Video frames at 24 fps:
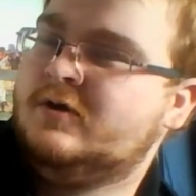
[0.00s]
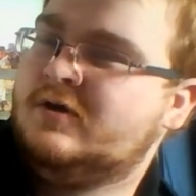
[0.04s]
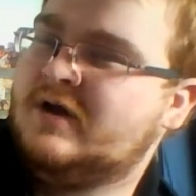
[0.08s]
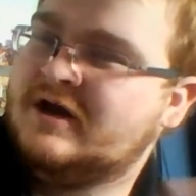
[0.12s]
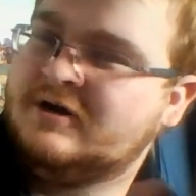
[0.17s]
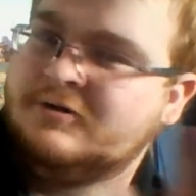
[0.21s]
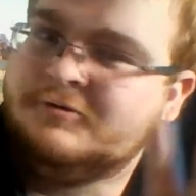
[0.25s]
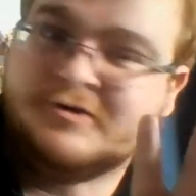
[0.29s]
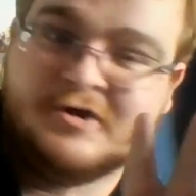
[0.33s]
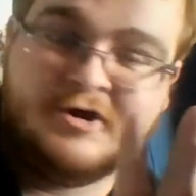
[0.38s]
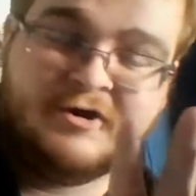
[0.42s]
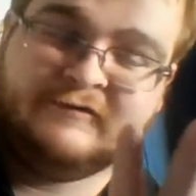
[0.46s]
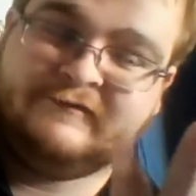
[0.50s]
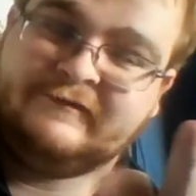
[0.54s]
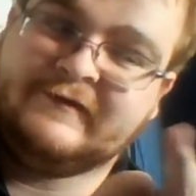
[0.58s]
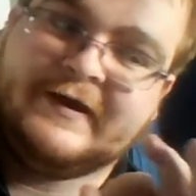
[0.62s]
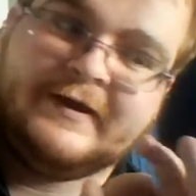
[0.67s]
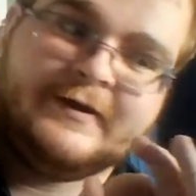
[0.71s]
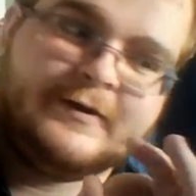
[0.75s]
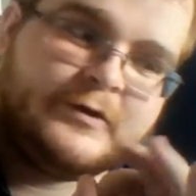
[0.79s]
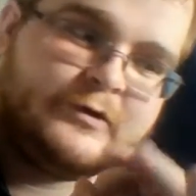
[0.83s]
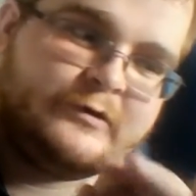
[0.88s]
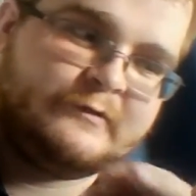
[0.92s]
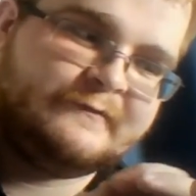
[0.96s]
I don't know if
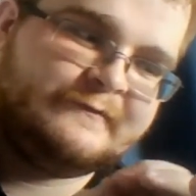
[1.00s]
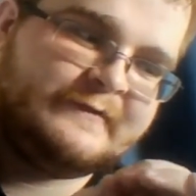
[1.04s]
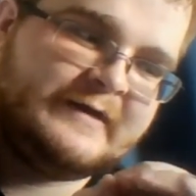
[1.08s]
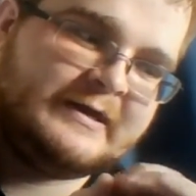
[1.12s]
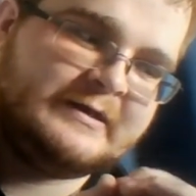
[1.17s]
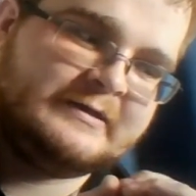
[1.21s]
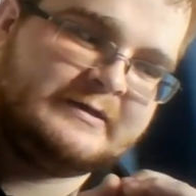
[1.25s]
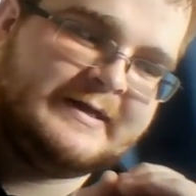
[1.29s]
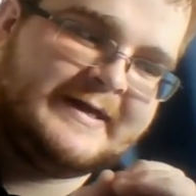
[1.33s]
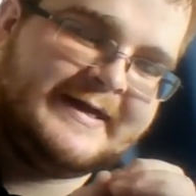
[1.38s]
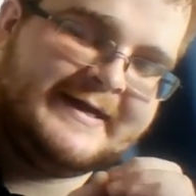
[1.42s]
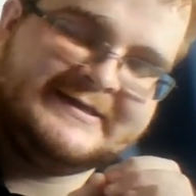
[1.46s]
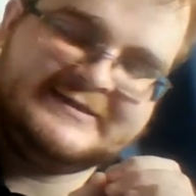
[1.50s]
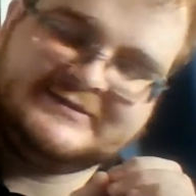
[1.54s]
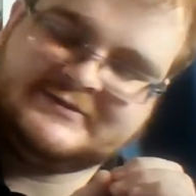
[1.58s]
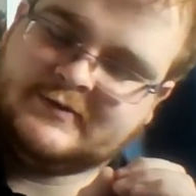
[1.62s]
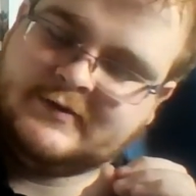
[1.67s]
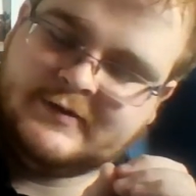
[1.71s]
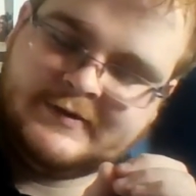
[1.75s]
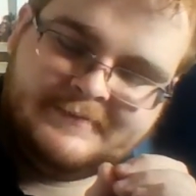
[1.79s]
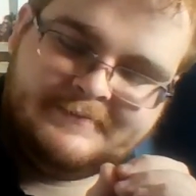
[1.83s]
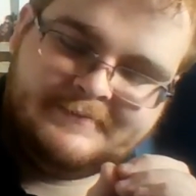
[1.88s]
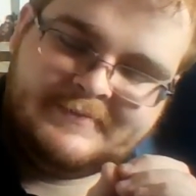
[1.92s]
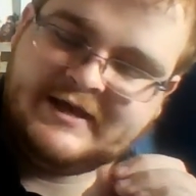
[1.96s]
they are finalized
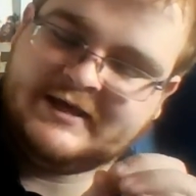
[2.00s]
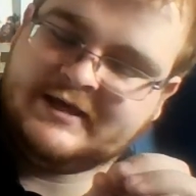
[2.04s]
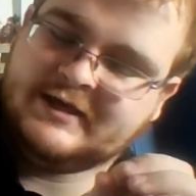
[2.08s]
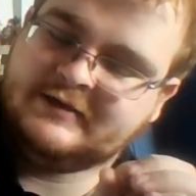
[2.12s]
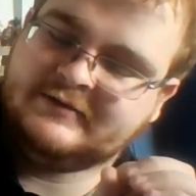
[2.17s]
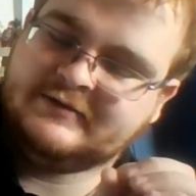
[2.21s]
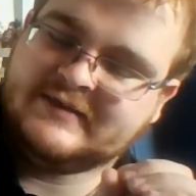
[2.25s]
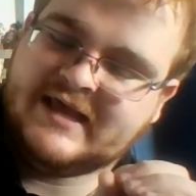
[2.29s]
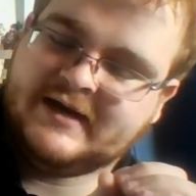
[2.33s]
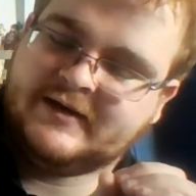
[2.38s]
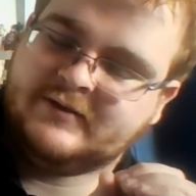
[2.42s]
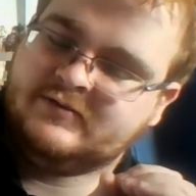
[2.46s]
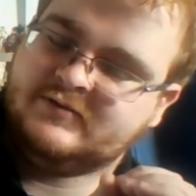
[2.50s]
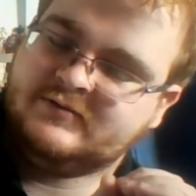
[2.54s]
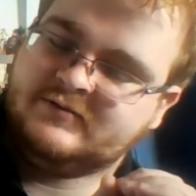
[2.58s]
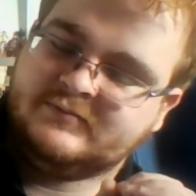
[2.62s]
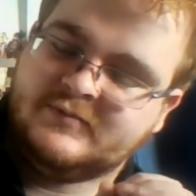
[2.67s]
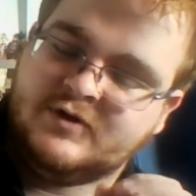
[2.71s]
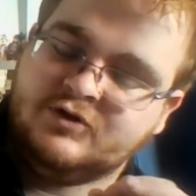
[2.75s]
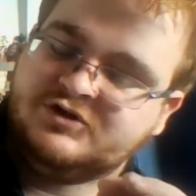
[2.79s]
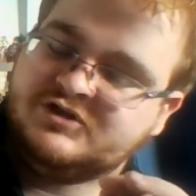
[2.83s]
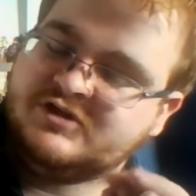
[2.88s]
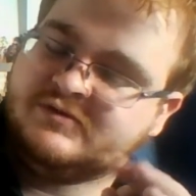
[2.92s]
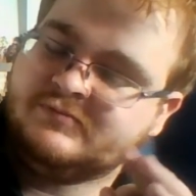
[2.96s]
on making that
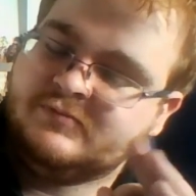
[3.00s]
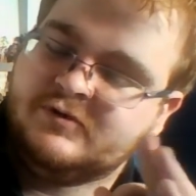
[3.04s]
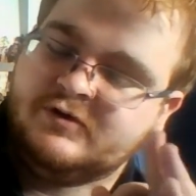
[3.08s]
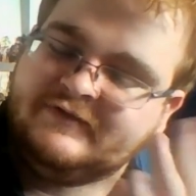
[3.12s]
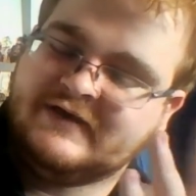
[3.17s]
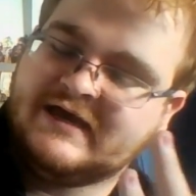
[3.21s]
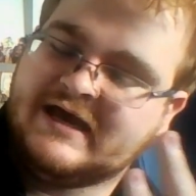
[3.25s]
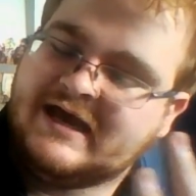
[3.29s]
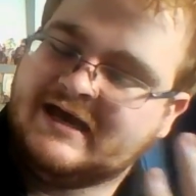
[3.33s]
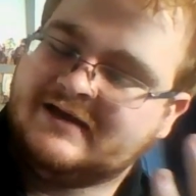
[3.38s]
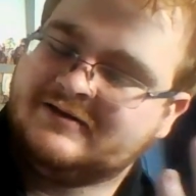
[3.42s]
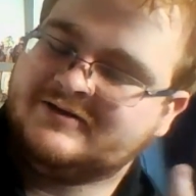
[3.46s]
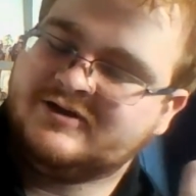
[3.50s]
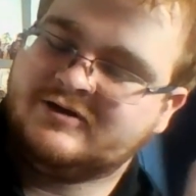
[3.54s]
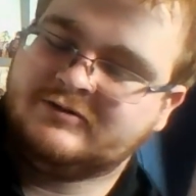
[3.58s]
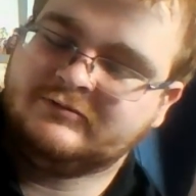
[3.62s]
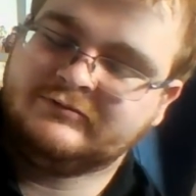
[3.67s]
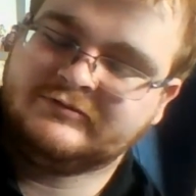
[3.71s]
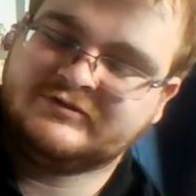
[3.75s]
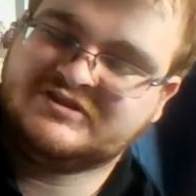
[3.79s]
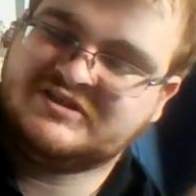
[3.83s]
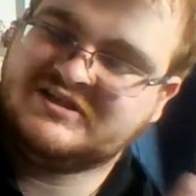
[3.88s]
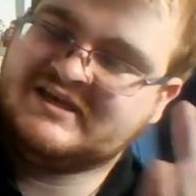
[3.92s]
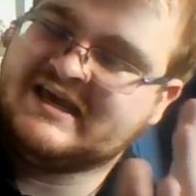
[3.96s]
Emoji movie. I
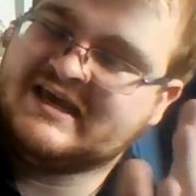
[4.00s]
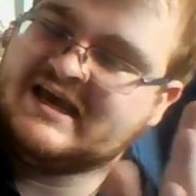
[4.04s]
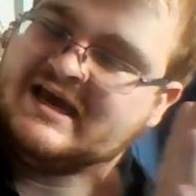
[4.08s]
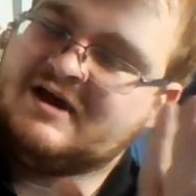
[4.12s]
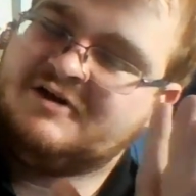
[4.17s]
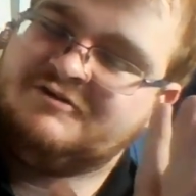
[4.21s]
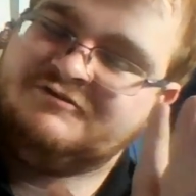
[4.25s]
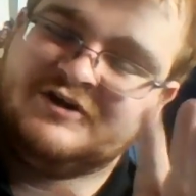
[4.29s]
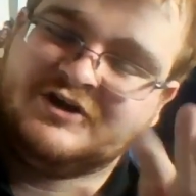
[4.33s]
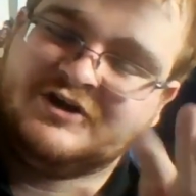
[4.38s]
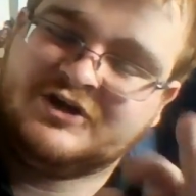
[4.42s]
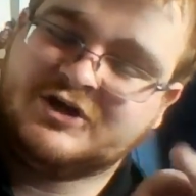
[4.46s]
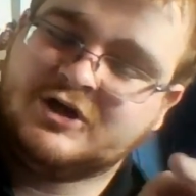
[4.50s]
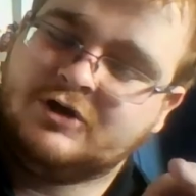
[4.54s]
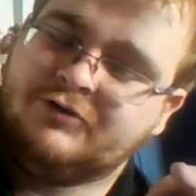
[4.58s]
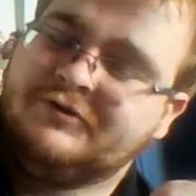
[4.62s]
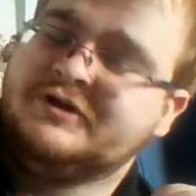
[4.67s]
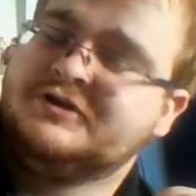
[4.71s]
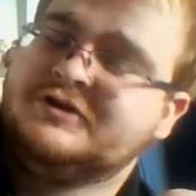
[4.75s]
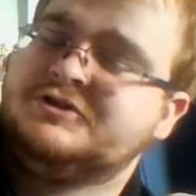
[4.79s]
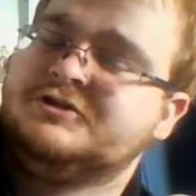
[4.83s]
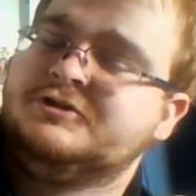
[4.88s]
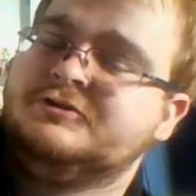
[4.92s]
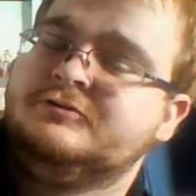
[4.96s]
don't see how they're
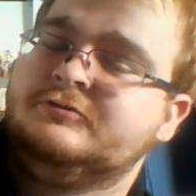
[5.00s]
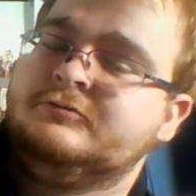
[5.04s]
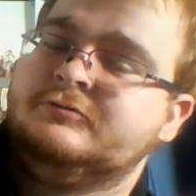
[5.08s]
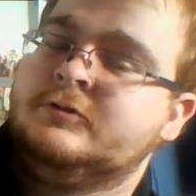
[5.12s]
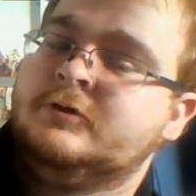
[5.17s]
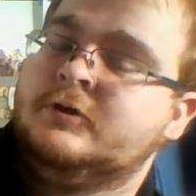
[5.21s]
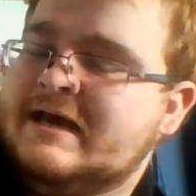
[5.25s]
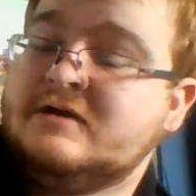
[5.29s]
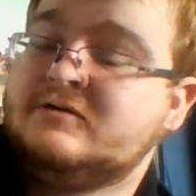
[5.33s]
going to.